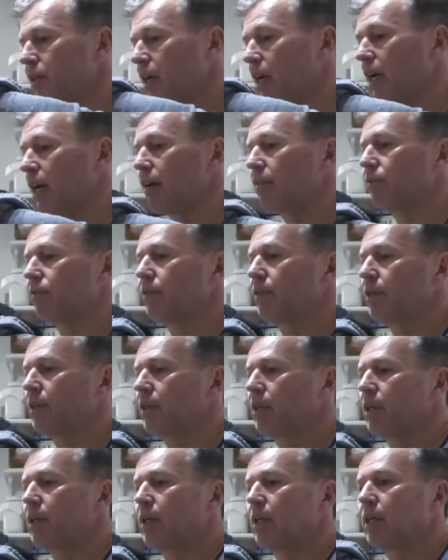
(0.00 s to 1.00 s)
I have
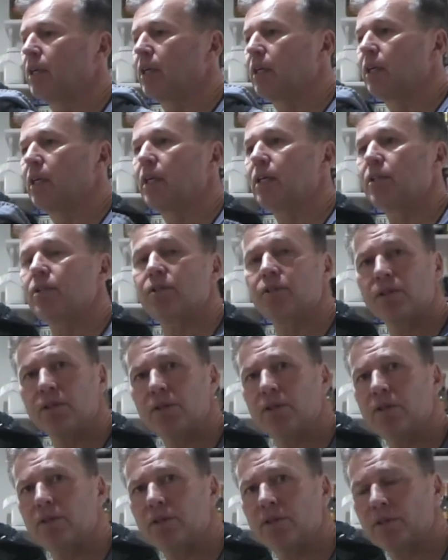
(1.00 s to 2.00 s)
a
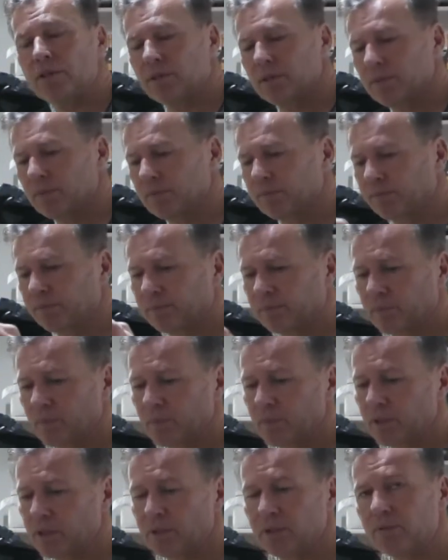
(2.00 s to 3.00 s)
snooze,
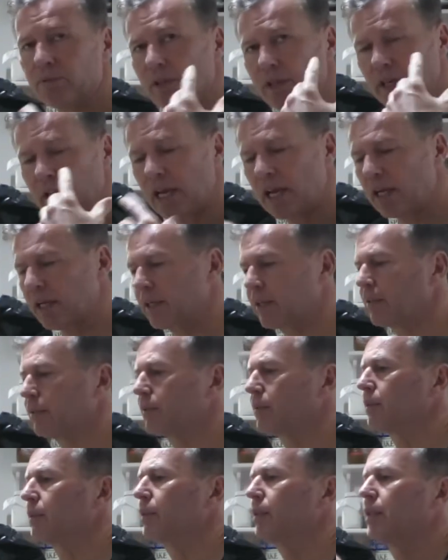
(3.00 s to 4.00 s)
which is for the neck.
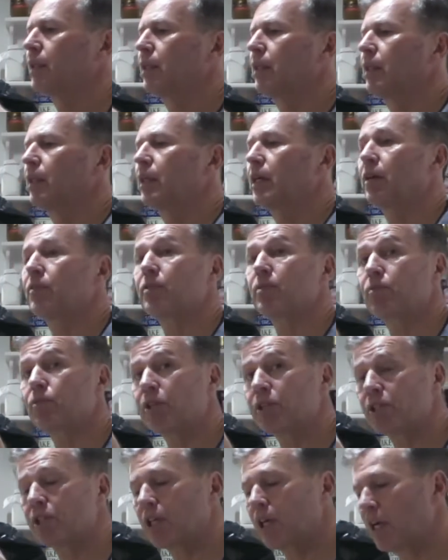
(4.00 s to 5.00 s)
I have some
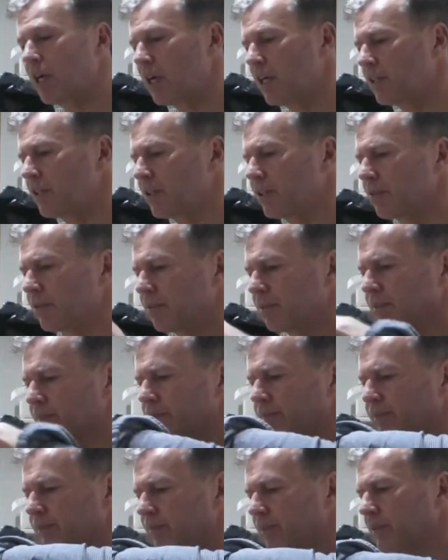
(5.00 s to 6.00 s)
wrist guards,
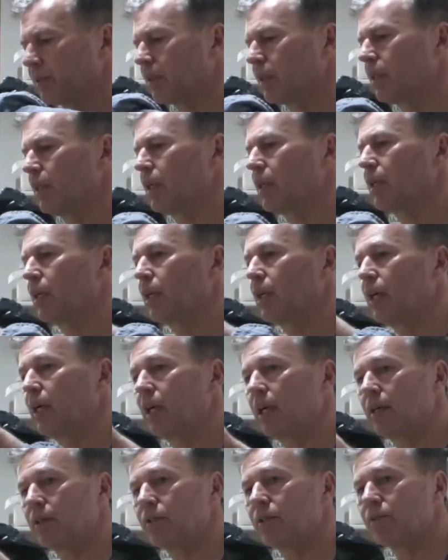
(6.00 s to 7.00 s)

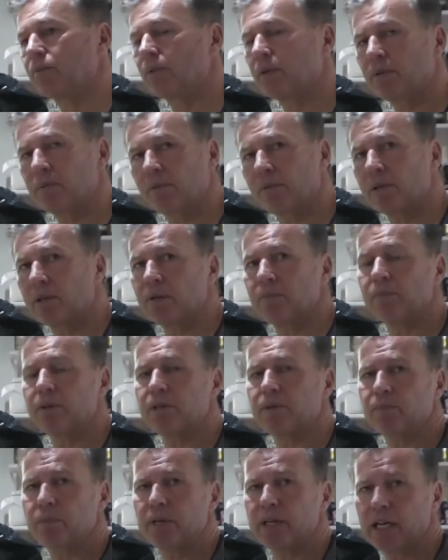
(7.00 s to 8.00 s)
just when
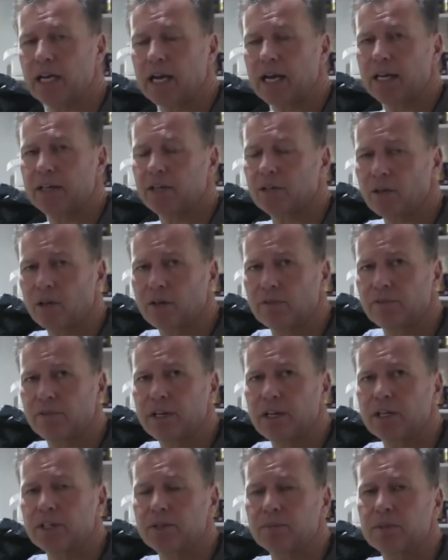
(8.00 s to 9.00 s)
we land a lot of
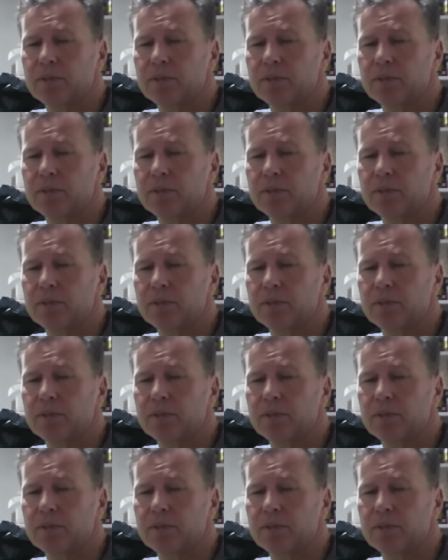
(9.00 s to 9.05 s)
fish.